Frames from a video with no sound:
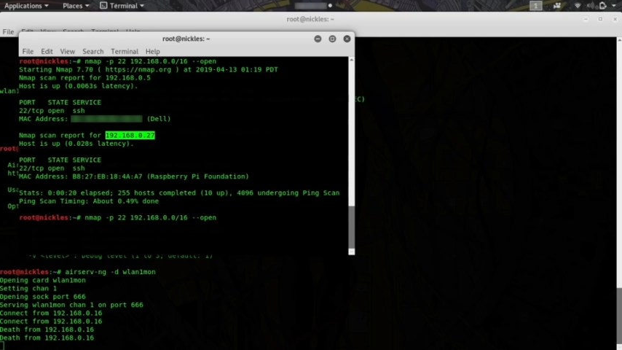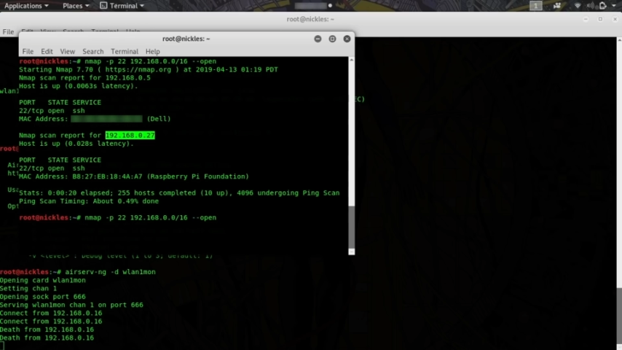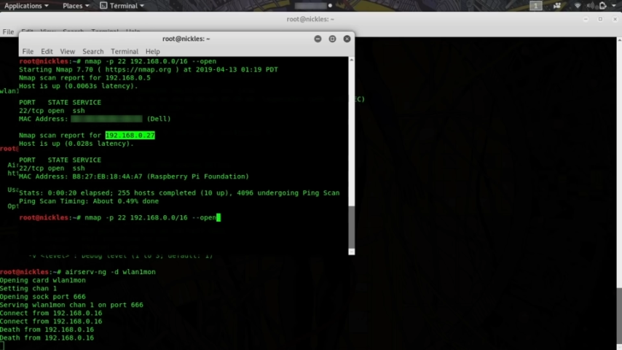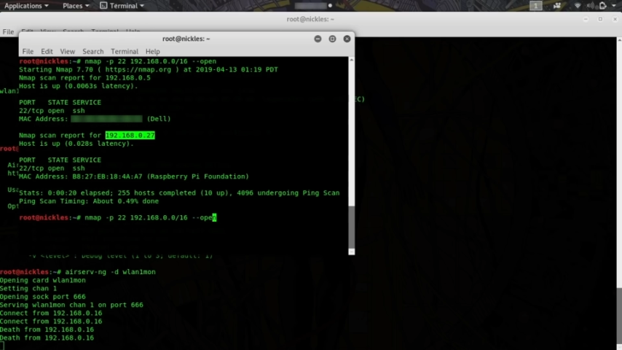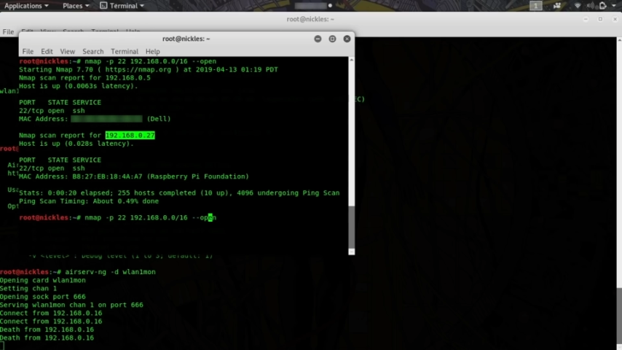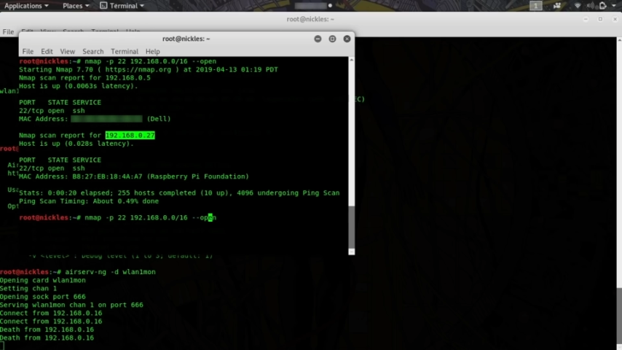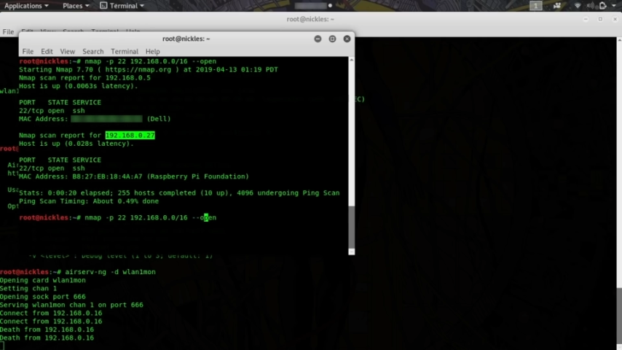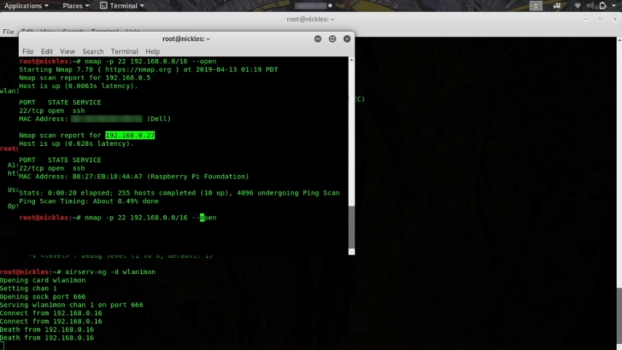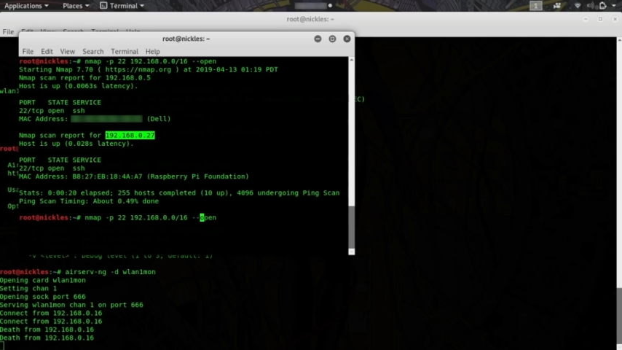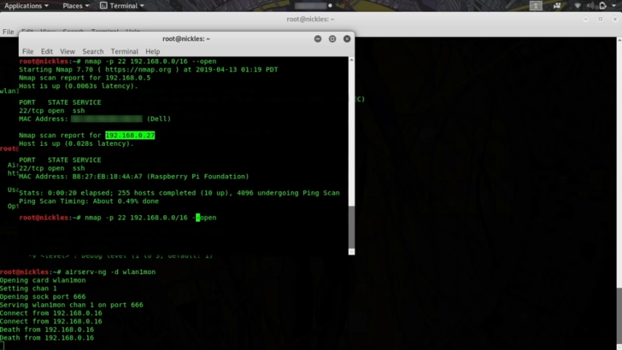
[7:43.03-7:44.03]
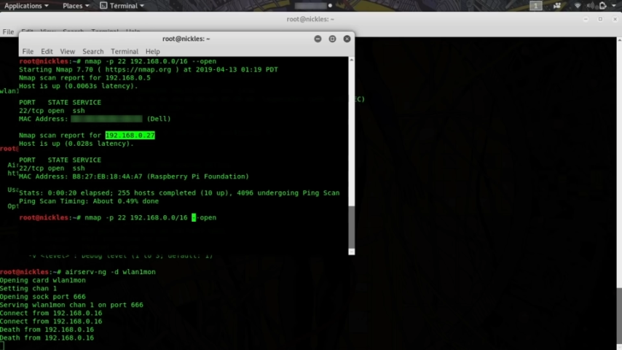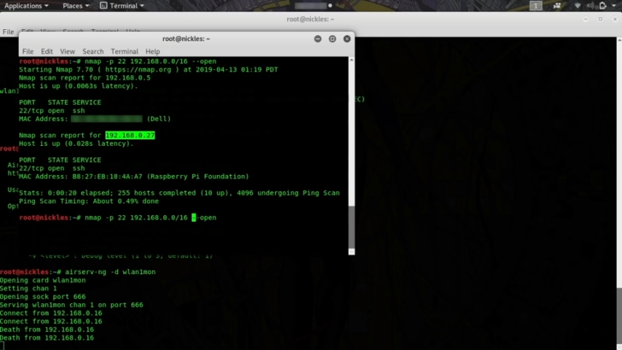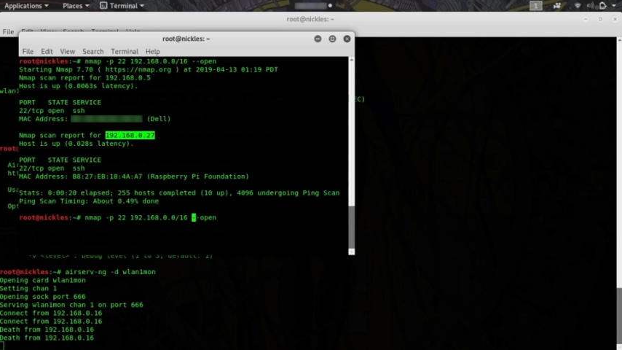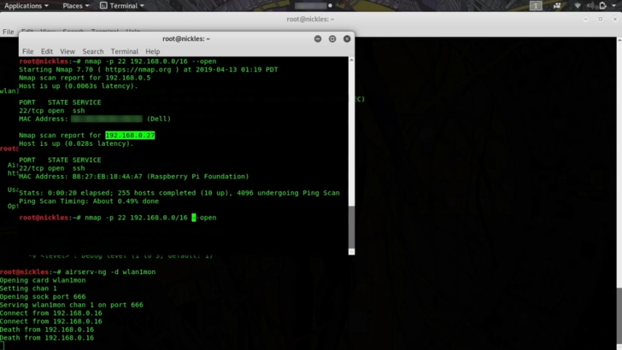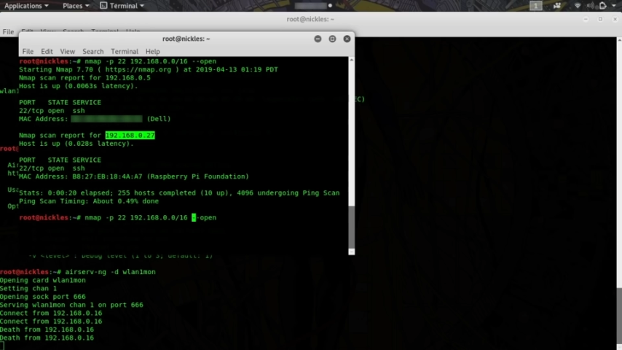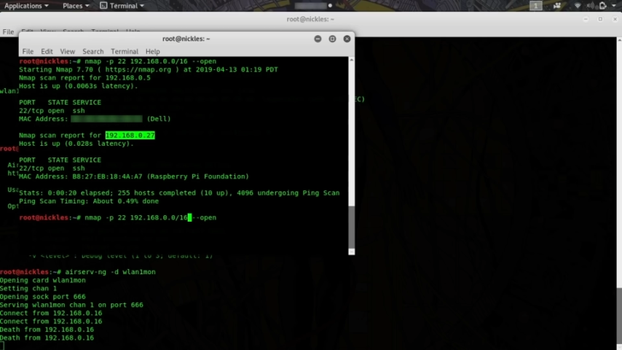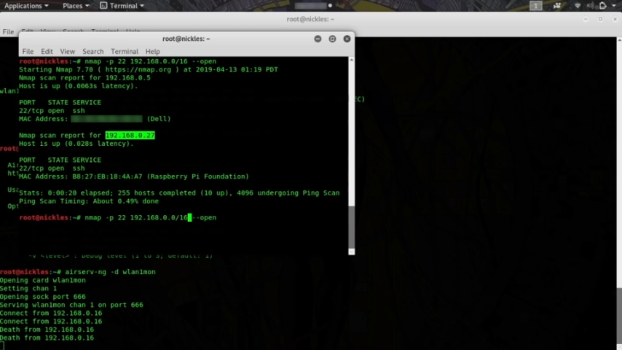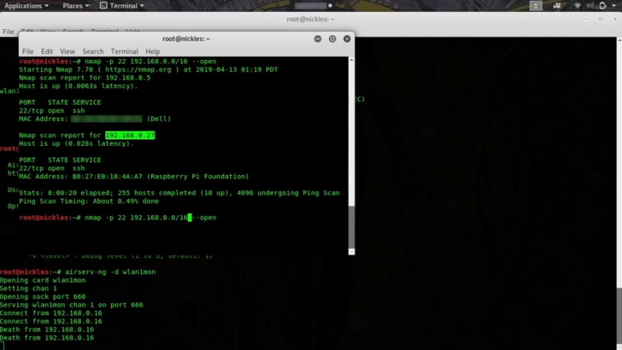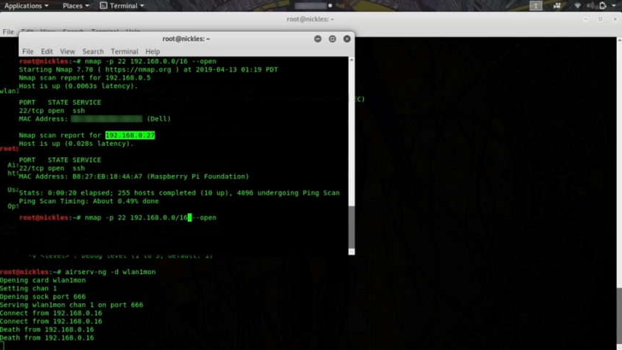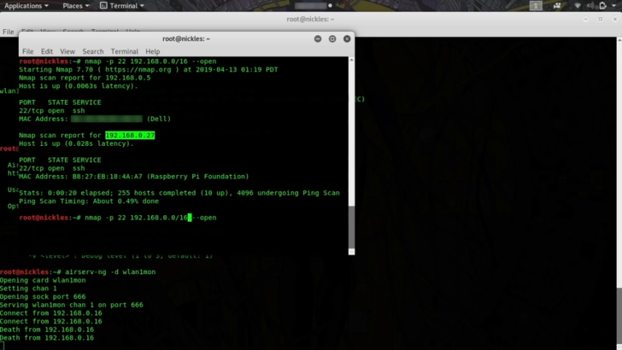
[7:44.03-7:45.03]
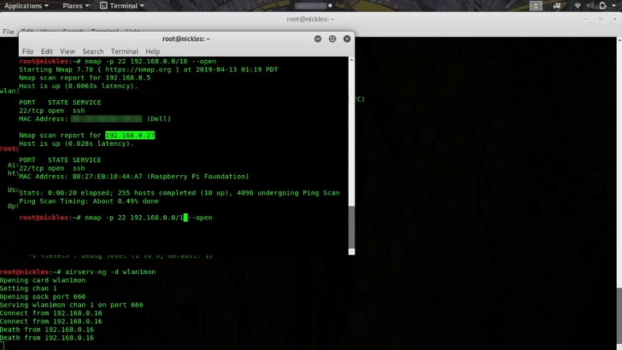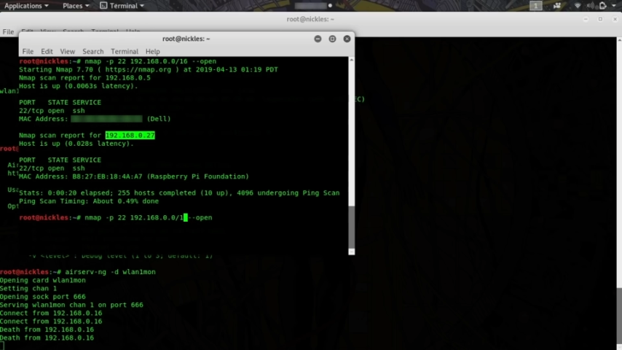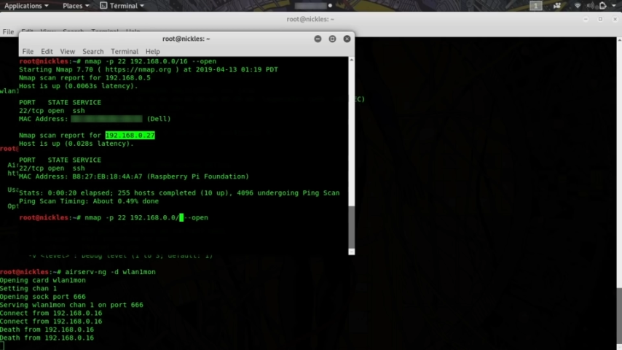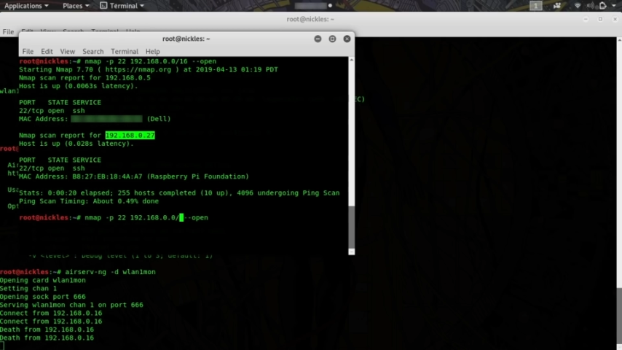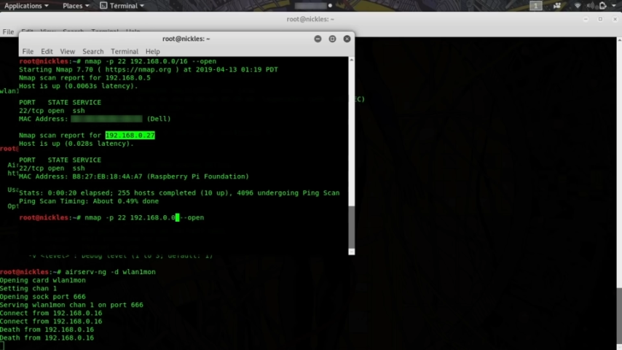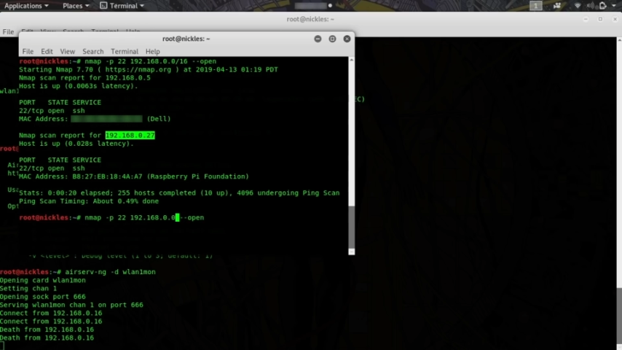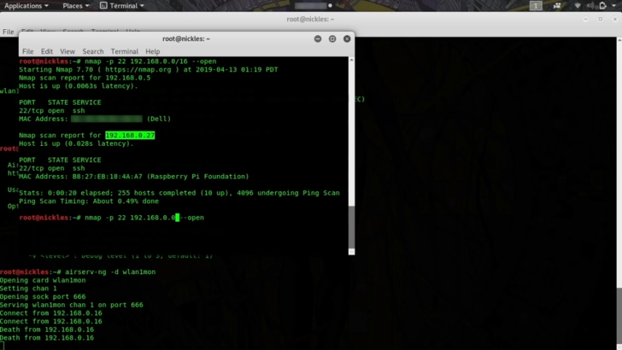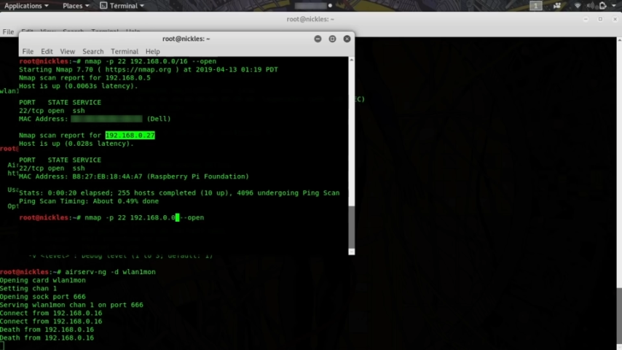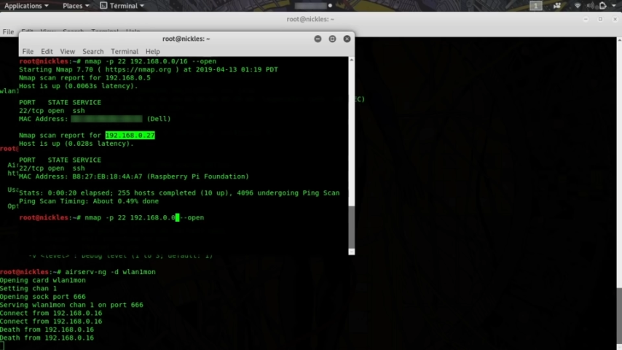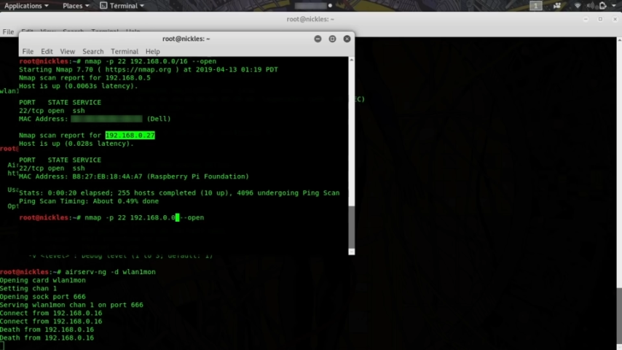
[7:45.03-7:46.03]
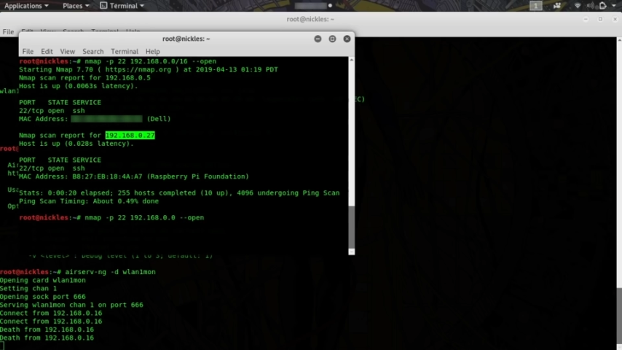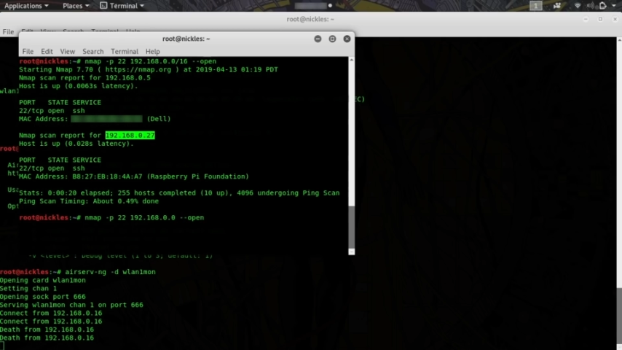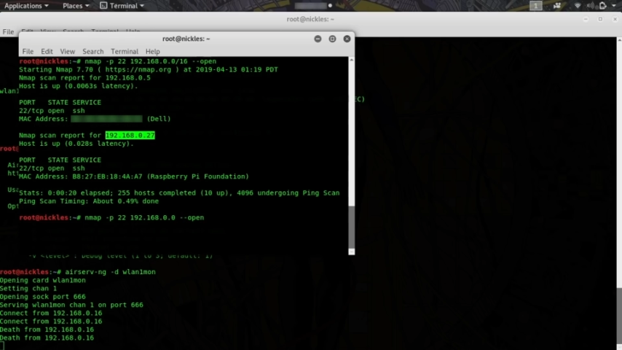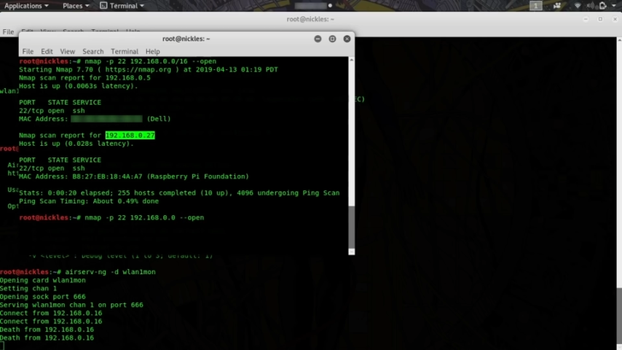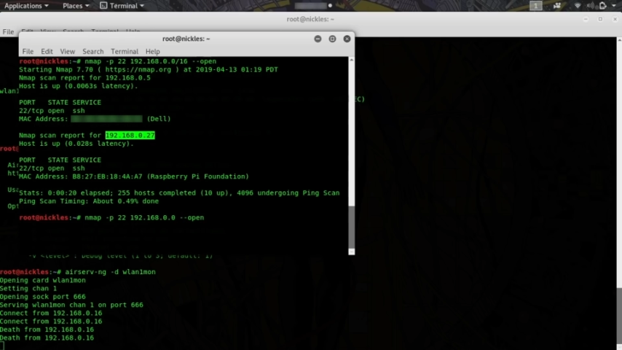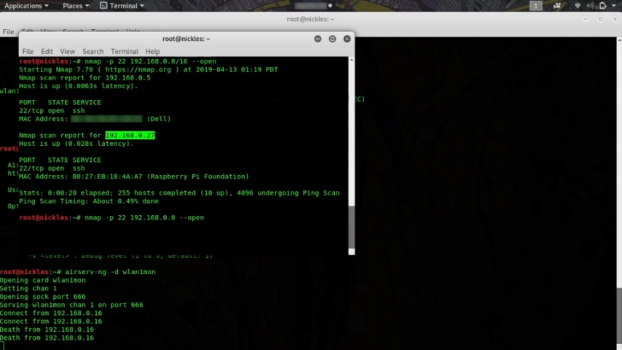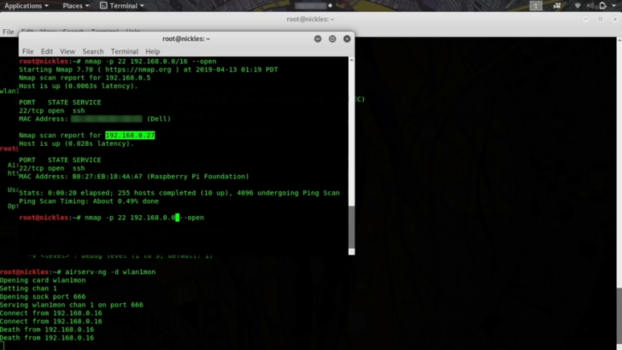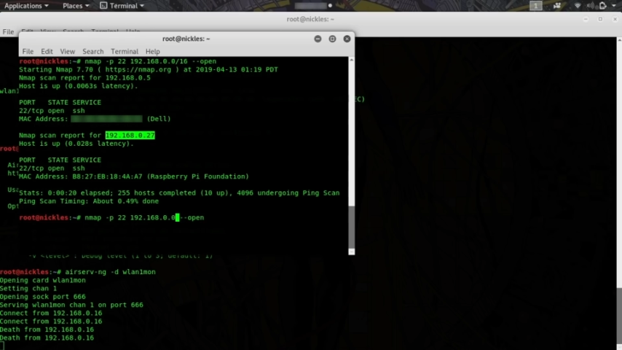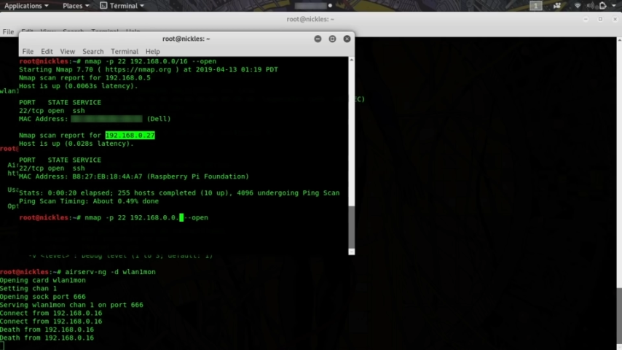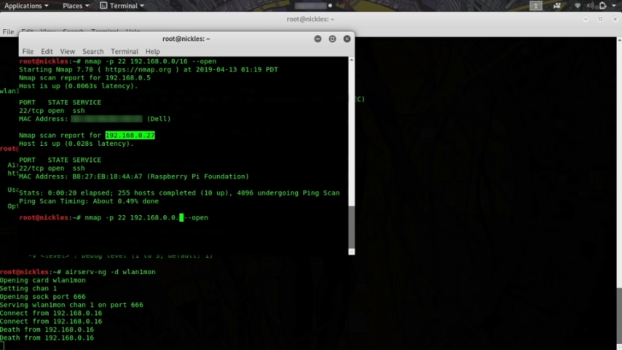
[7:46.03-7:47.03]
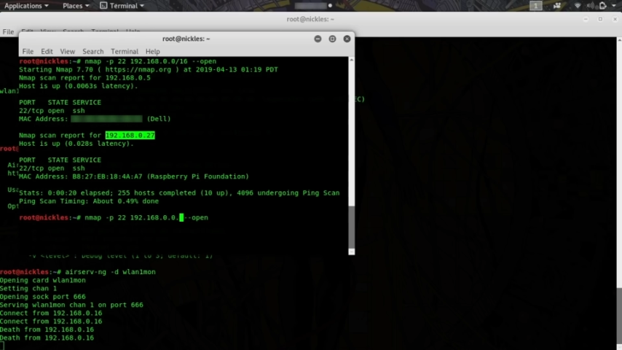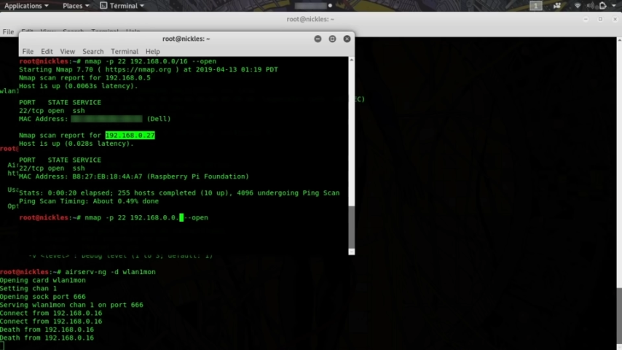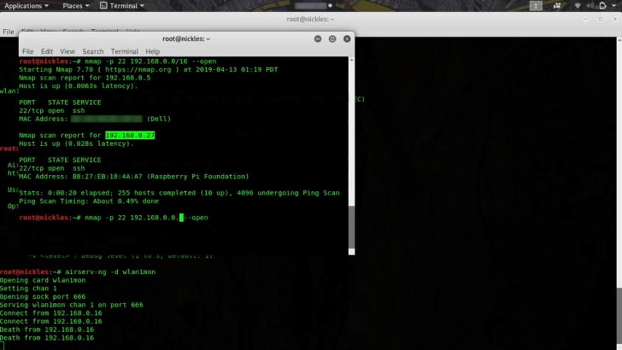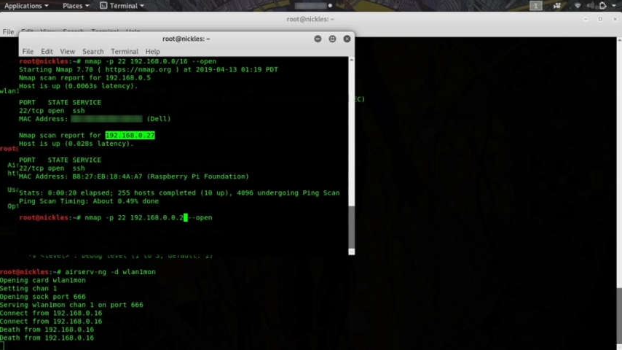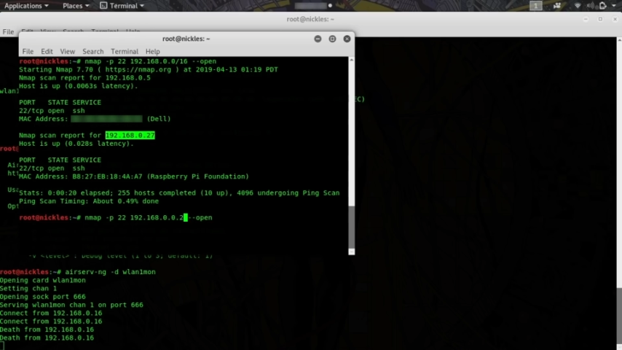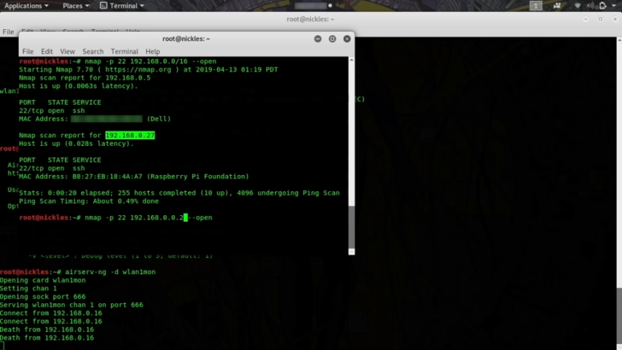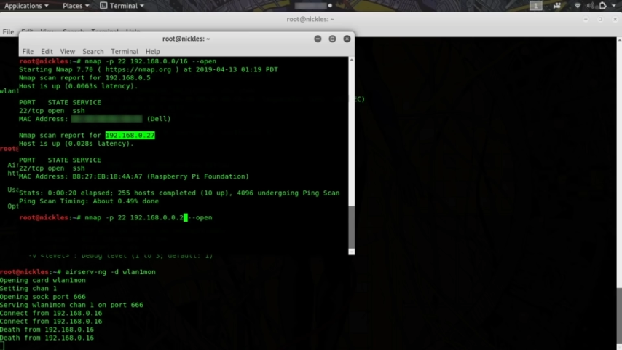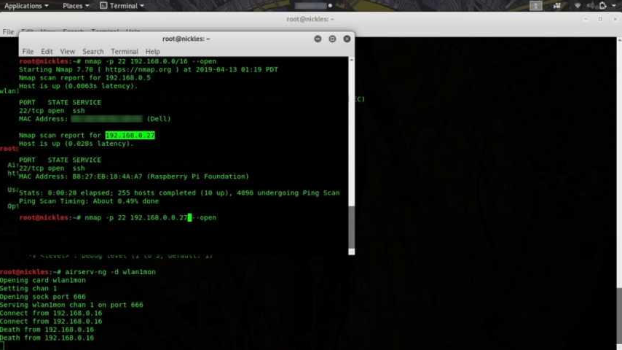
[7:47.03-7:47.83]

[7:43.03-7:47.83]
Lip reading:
(no speaker visible)